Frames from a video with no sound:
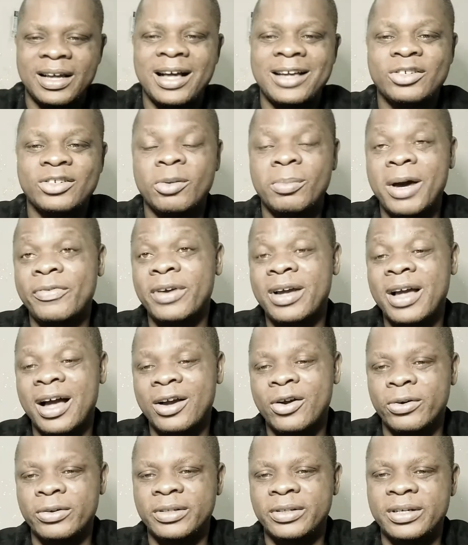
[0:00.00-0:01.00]
and some
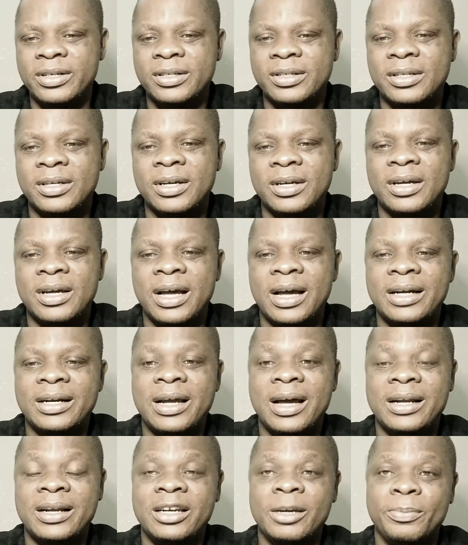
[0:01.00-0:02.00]
African countries,
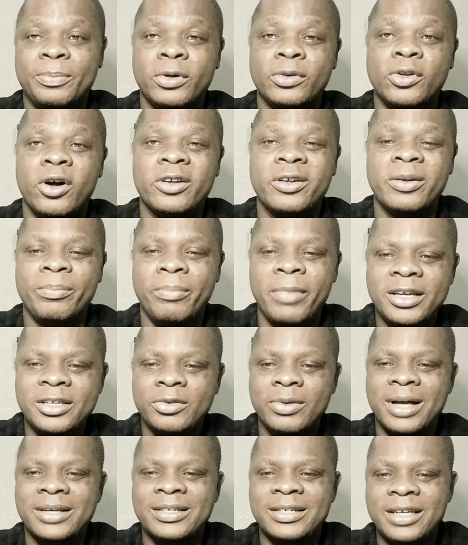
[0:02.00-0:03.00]
and that the product
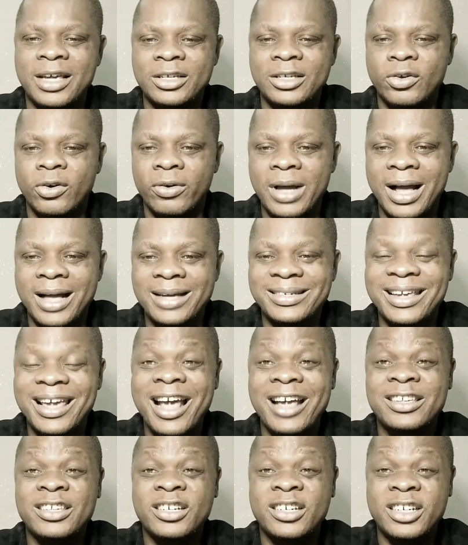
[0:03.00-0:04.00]
makes your sex organs
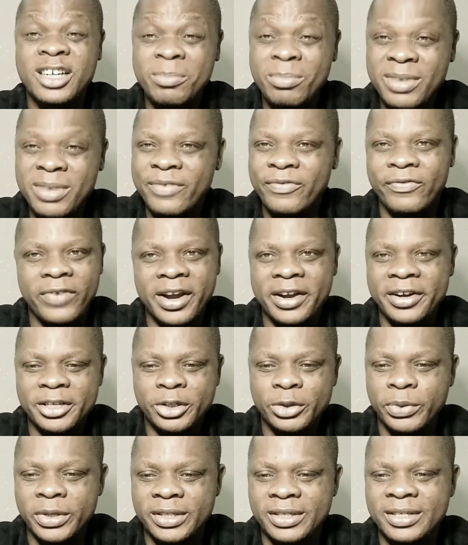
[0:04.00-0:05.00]
extremely very
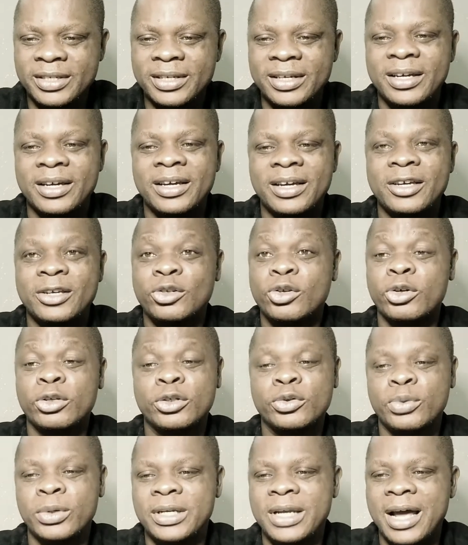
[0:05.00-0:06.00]
sweet. So
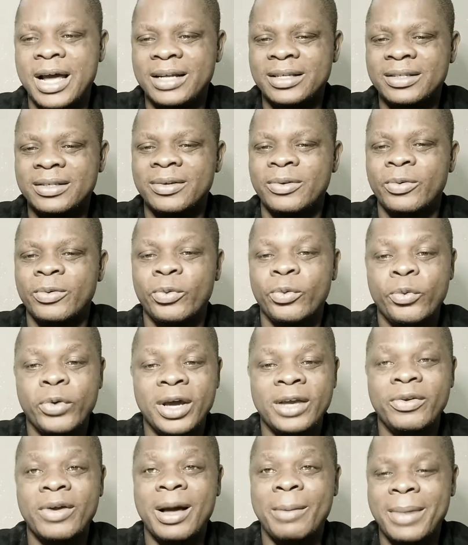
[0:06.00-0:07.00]
sweet that
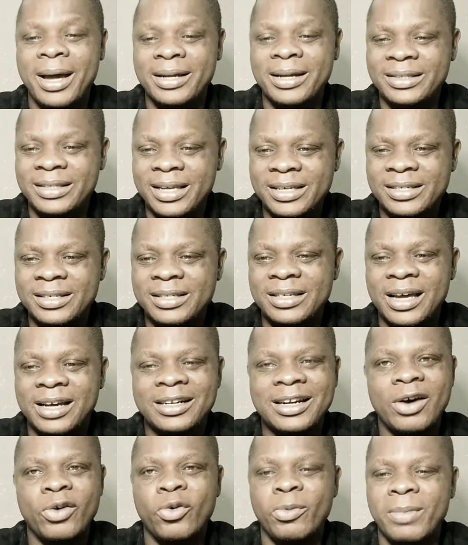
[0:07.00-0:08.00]
when your man tastes
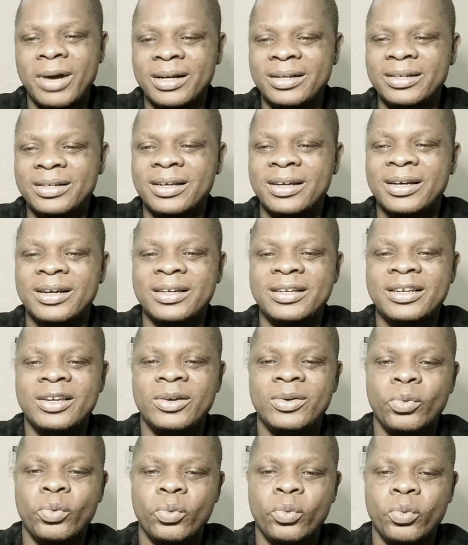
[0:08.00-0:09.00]
another woman,
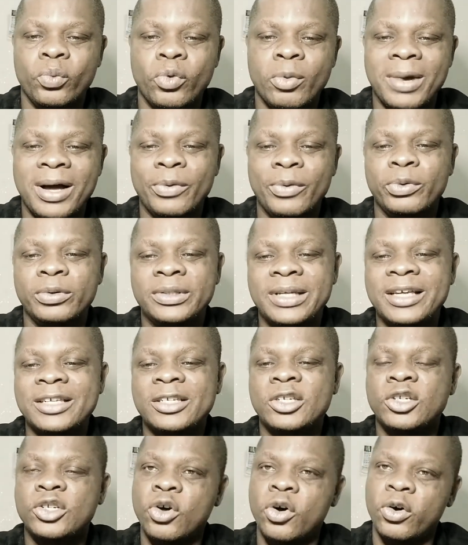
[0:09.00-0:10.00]
the woman will
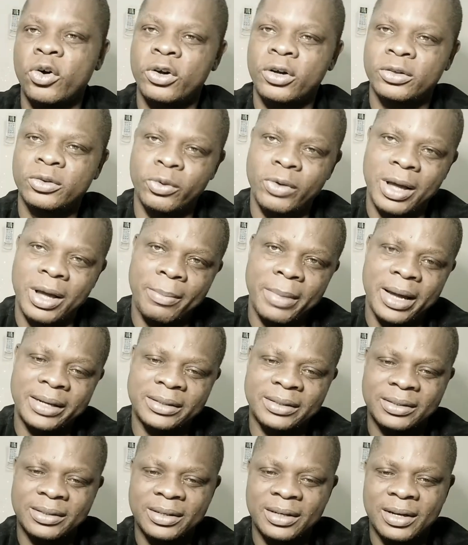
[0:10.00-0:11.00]
taste sore to your
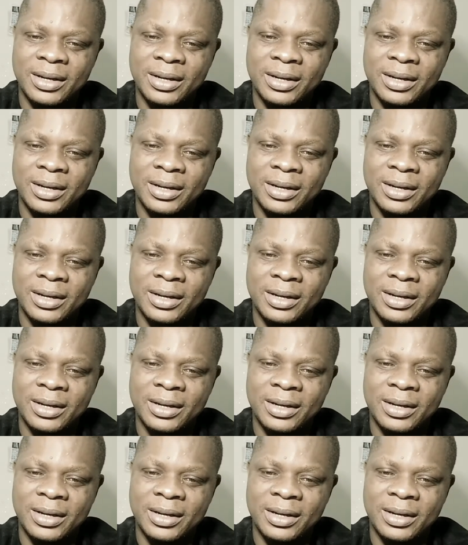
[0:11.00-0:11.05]
man.